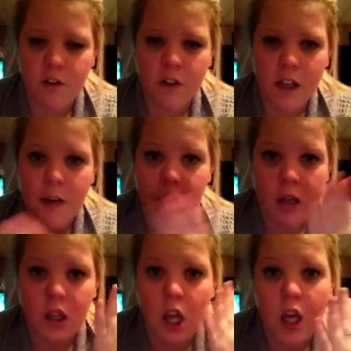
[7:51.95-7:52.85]
like a
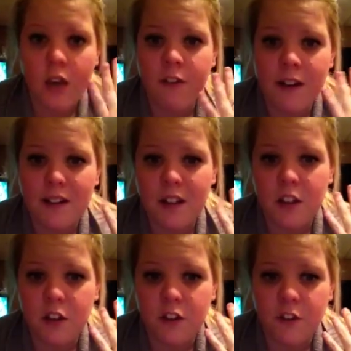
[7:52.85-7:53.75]
lot of Vaseline
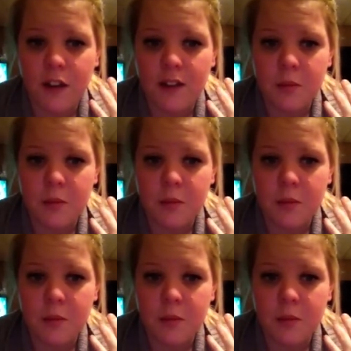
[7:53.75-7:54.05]
on your face